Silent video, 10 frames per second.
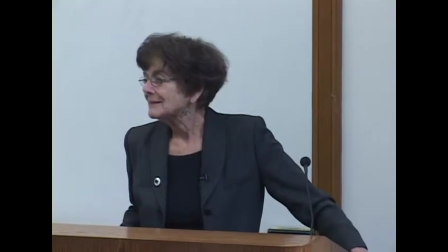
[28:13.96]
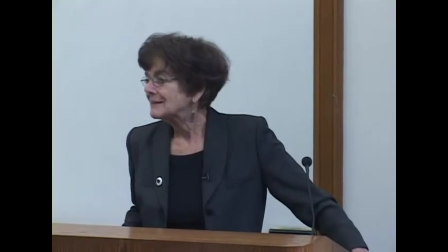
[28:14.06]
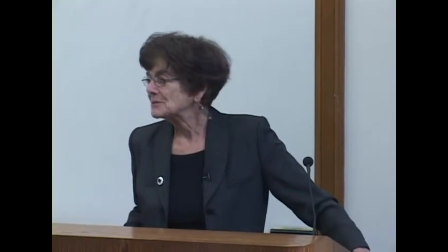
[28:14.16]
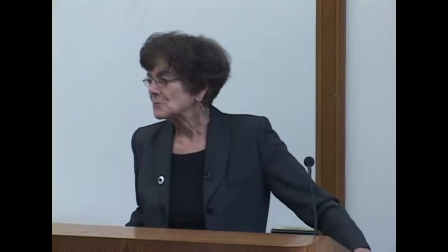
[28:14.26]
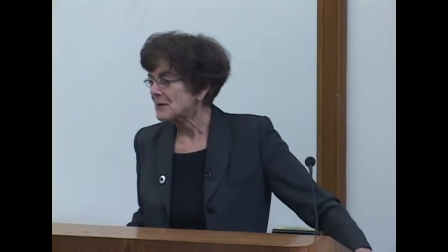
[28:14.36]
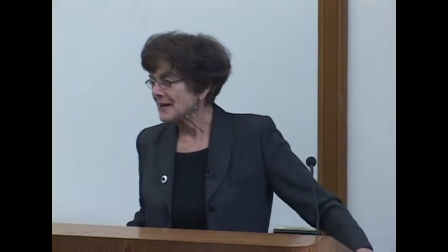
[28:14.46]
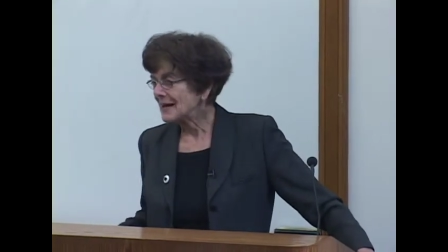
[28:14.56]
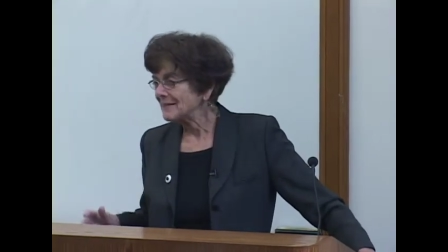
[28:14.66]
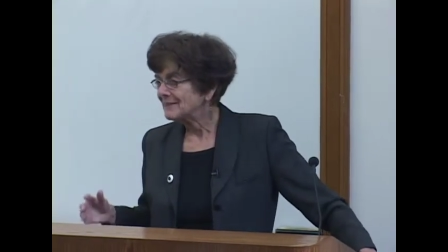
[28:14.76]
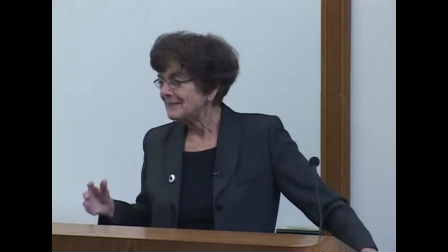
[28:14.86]
because we
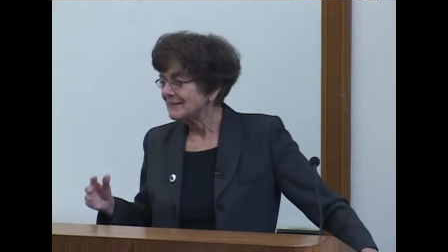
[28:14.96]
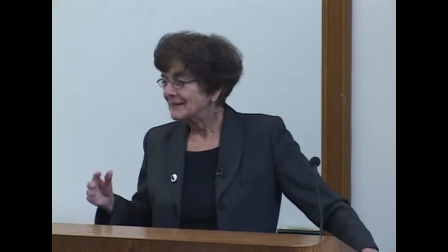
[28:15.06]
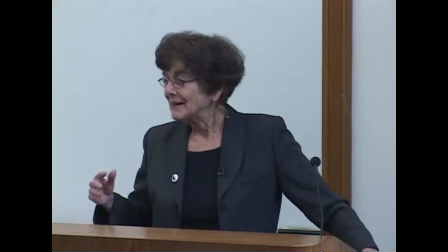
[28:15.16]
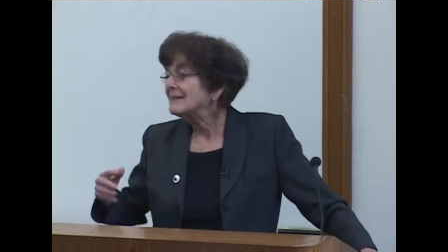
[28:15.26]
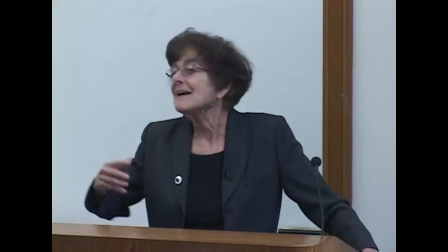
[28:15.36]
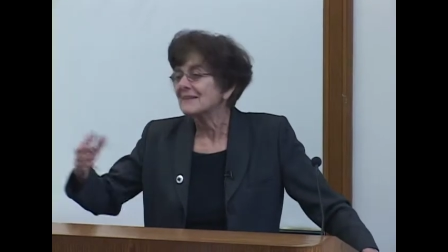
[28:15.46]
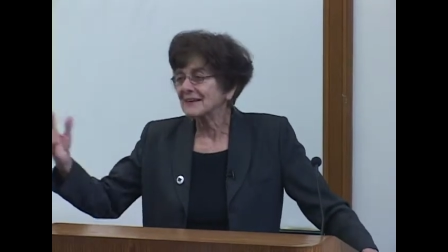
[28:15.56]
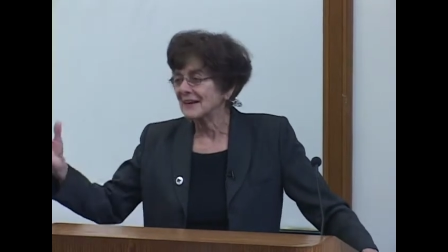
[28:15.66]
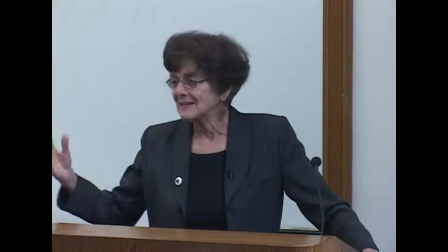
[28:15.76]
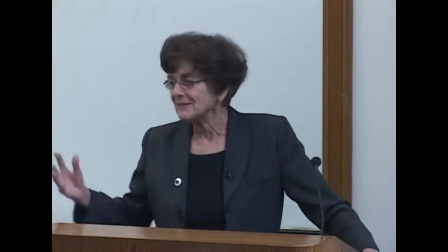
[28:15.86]
have another
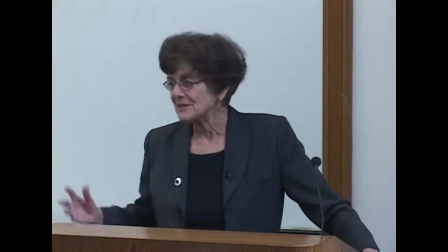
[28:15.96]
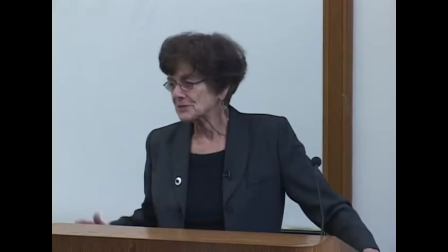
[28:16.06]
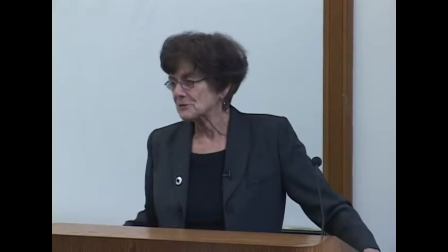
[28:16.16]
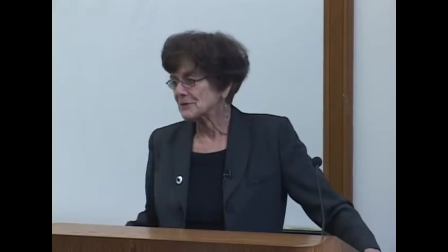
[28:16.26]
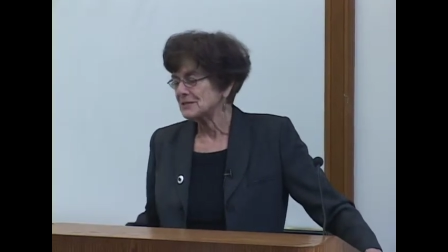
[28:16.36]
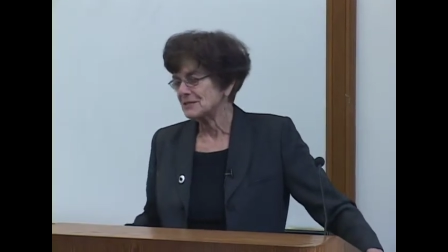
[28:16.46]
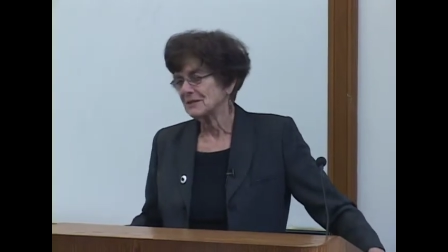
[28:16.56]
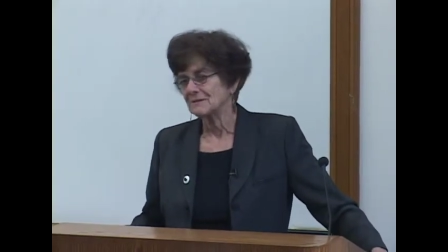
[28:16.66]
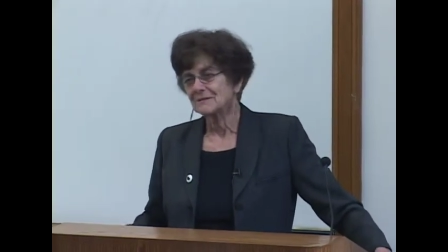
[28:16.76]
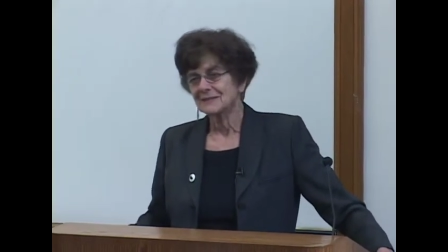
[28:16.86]
kind of history
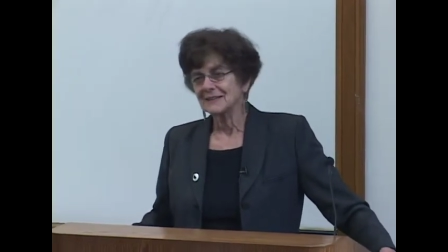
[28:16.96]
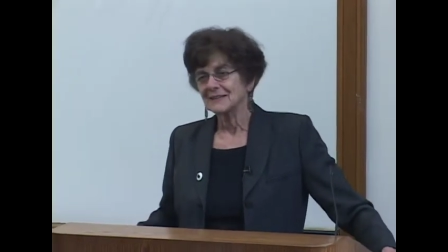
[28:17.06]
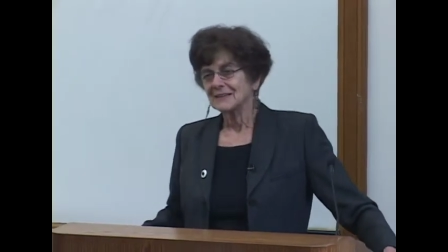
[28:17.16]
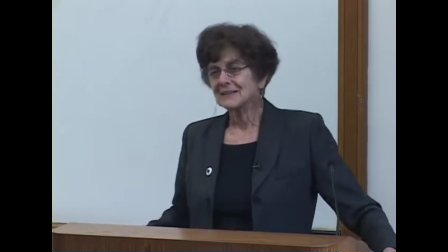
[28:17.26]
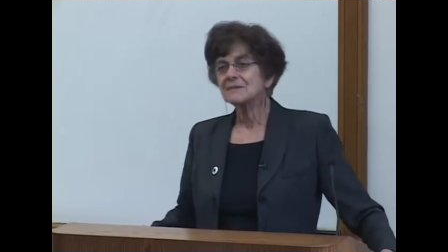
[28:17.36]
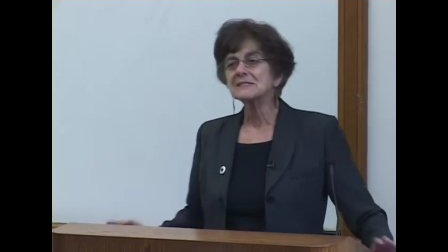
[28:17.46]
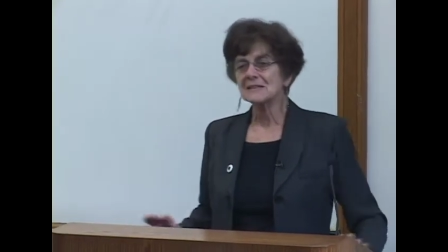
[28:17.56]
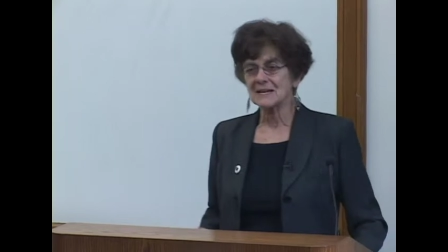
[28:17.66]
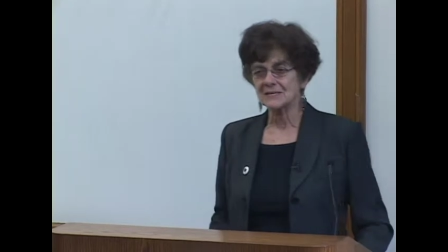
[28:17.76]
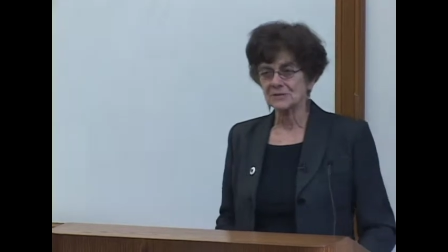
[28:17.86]
too. There is a
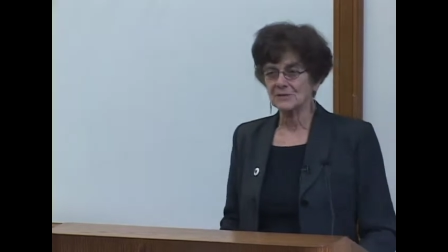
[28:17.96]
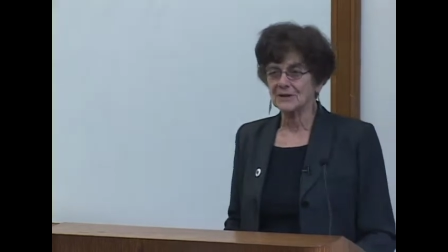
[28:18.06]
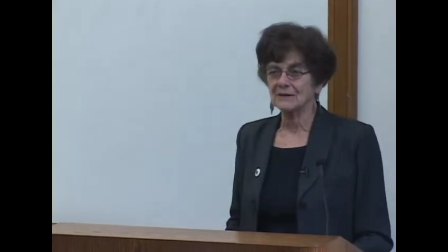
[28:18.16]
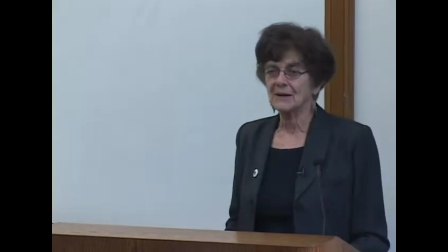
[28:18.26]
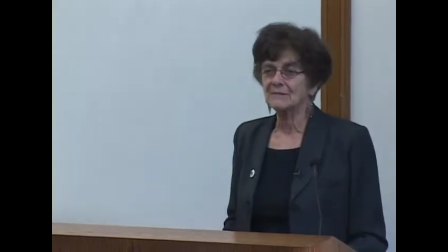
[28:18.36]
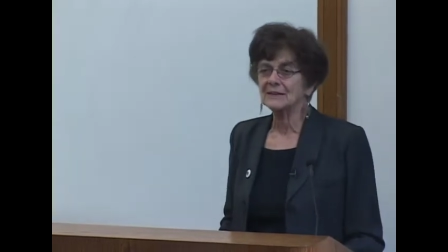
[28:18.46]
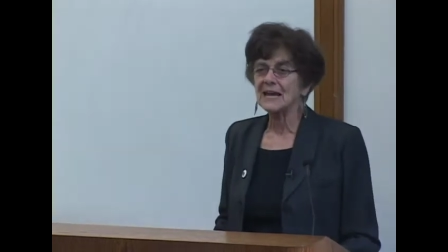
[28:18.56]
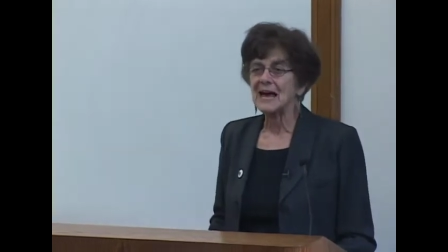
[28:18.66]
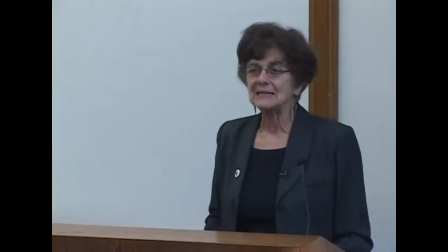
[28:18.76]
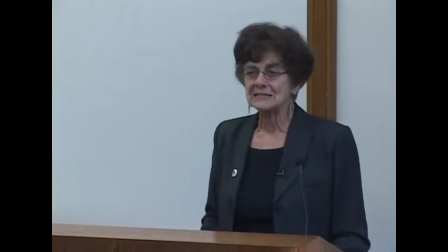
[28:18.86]
history of
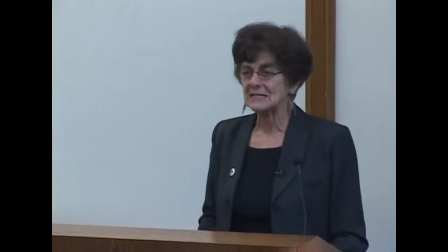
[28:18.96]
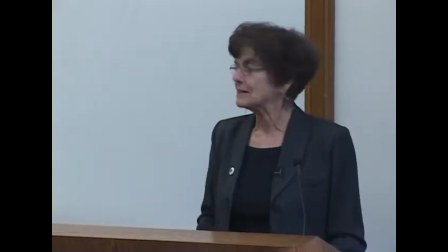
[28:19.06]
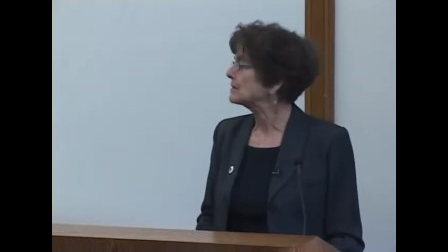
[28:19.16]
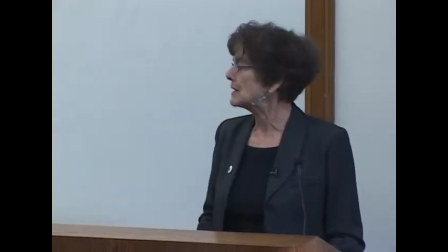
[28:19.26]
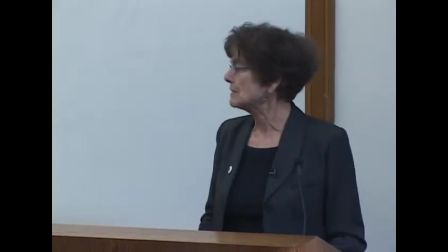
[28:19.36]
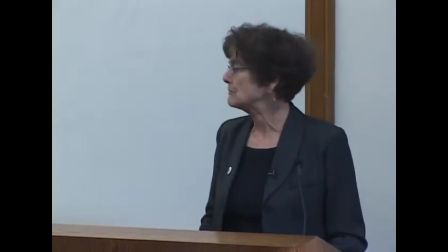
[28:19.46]
egalitarian